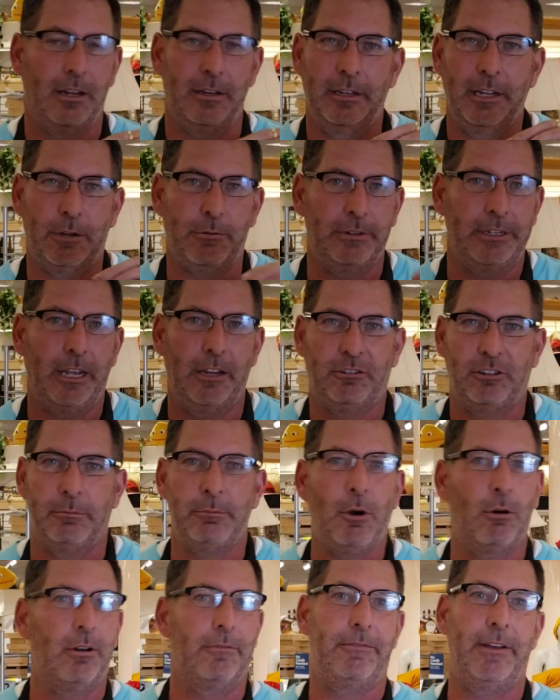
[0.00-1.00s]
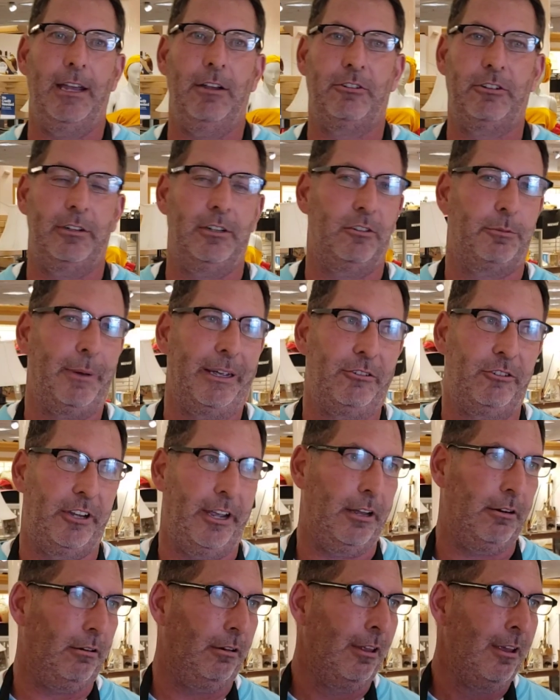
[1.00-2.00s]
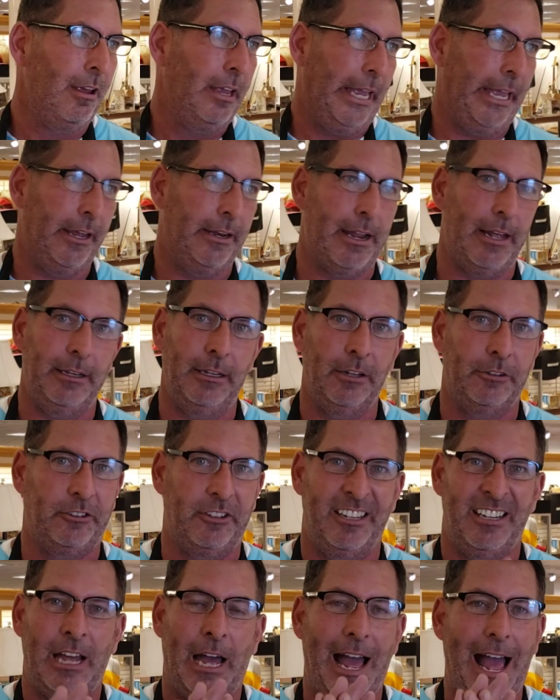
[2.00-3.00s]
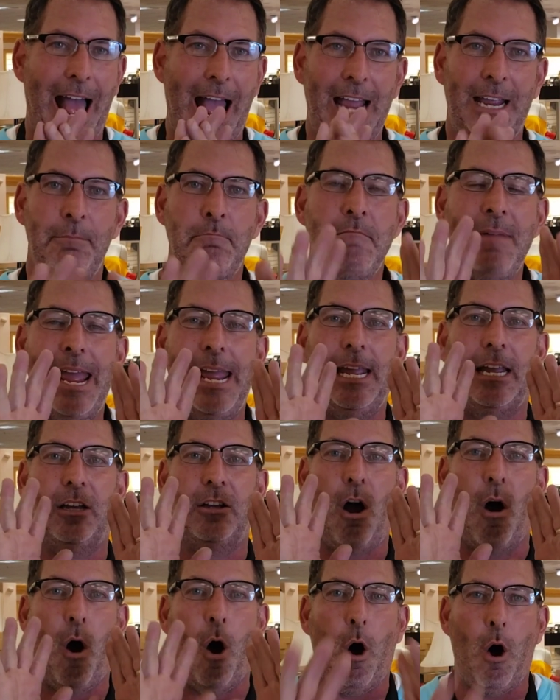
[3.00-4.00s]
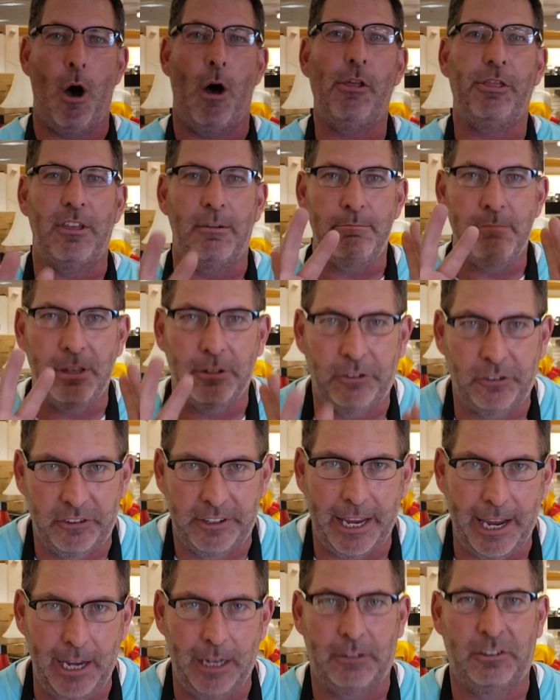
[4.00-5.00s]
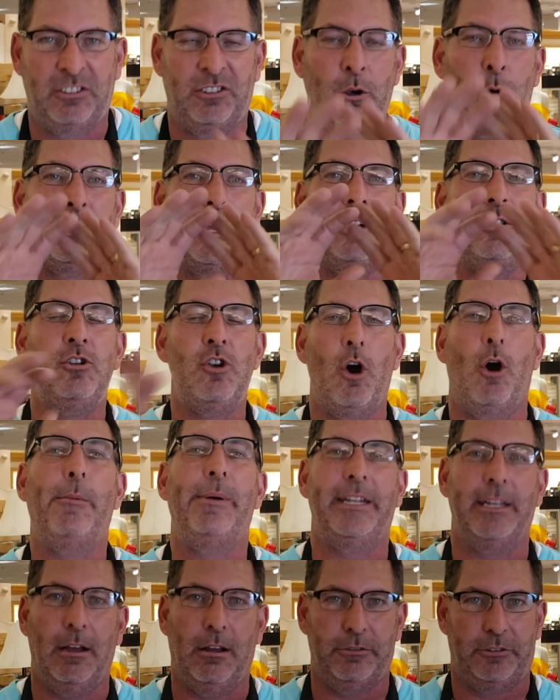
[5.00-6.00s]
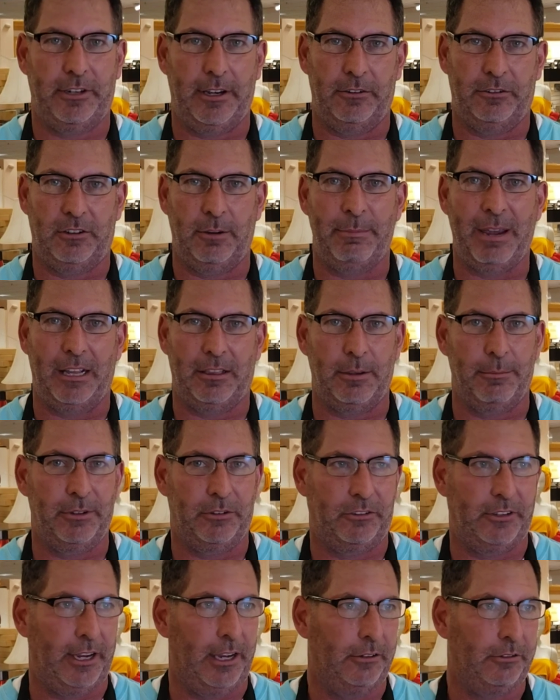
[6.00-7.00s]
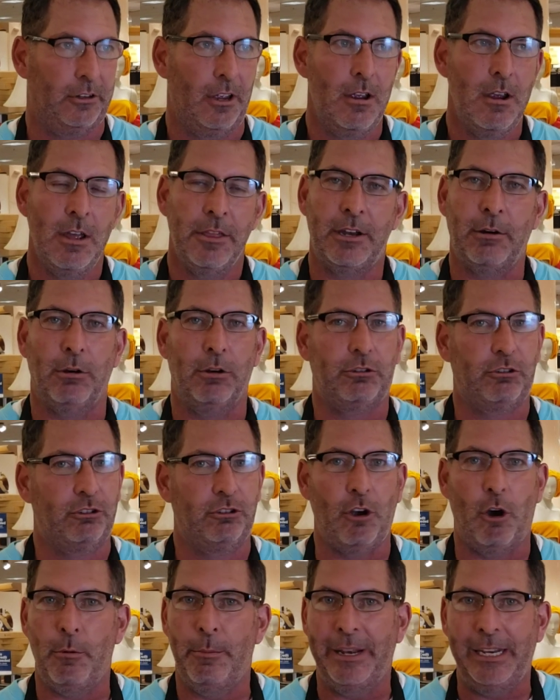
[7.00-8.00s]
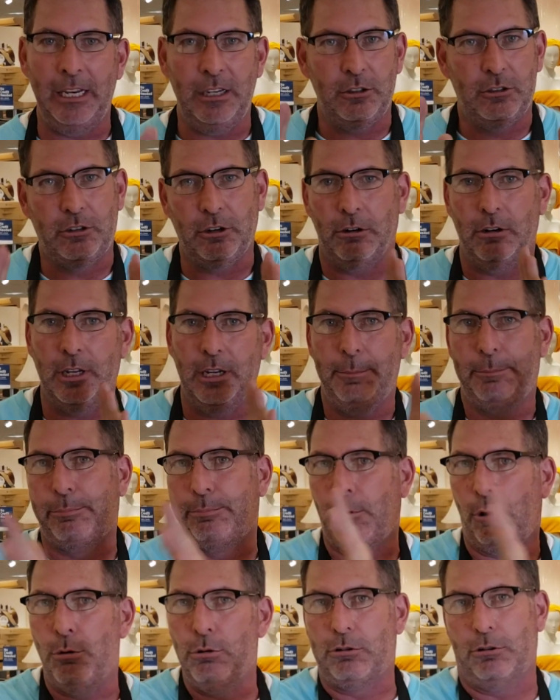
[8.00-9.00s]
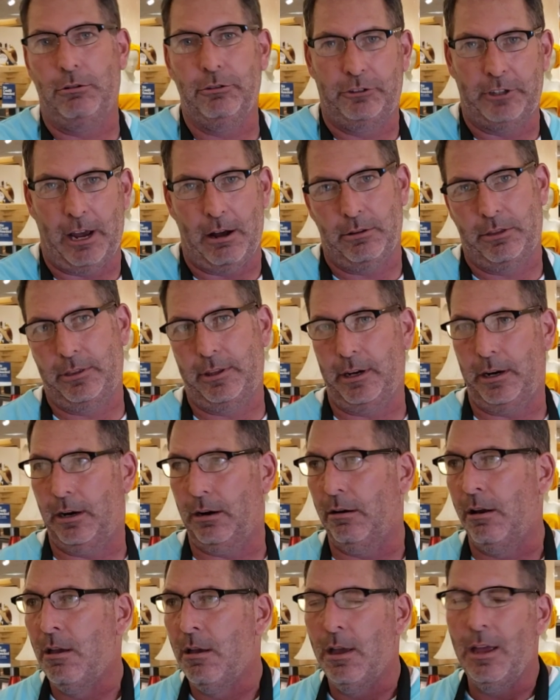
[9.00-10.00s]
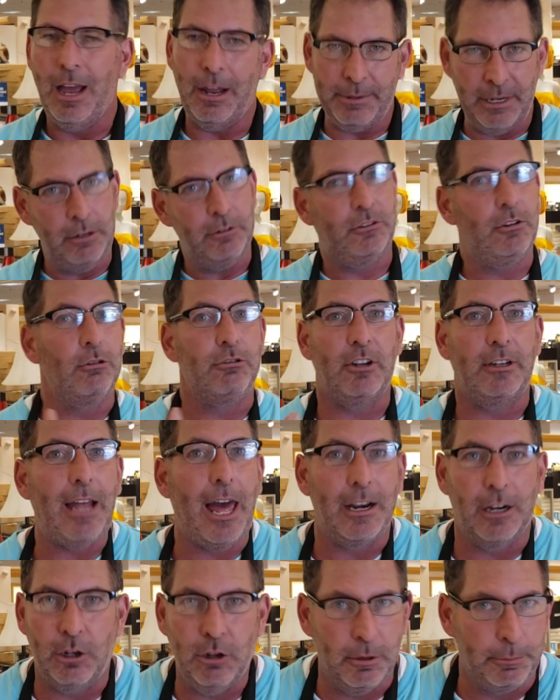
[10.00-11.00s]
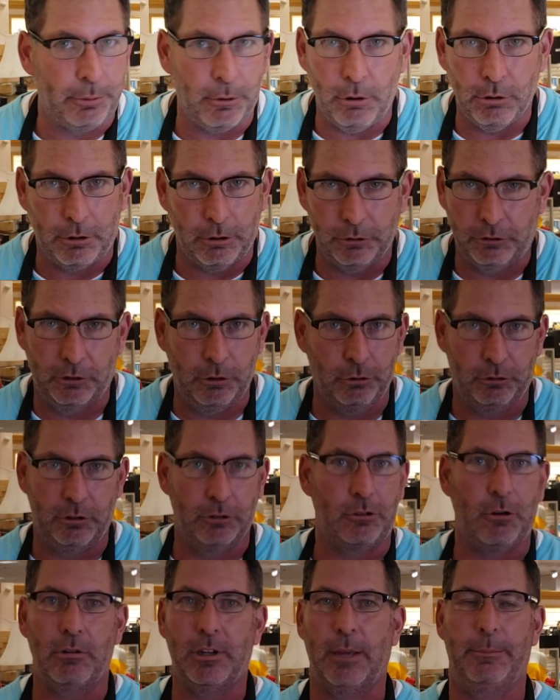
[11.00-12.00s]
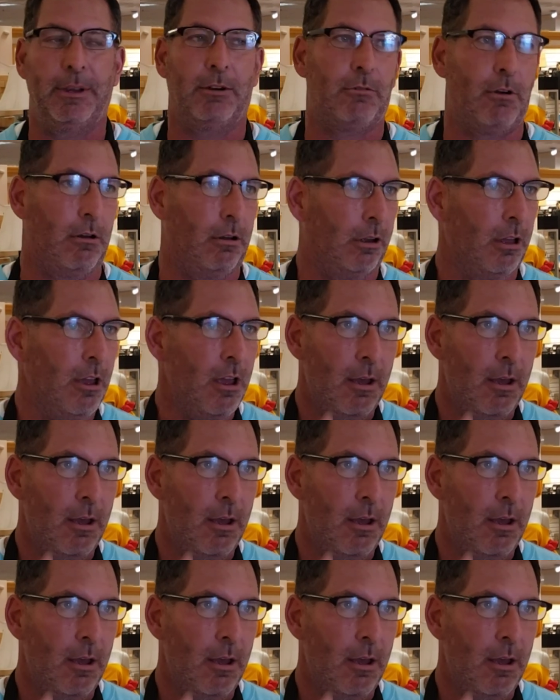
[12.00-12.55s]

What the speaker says: Liquidation Motivation is my channel. And listen, I make all the mistakes so that nobody else has to make the mistakes. There are so many dirty brokers out there. And there's a lot of good brokers too, so don't get me wrong.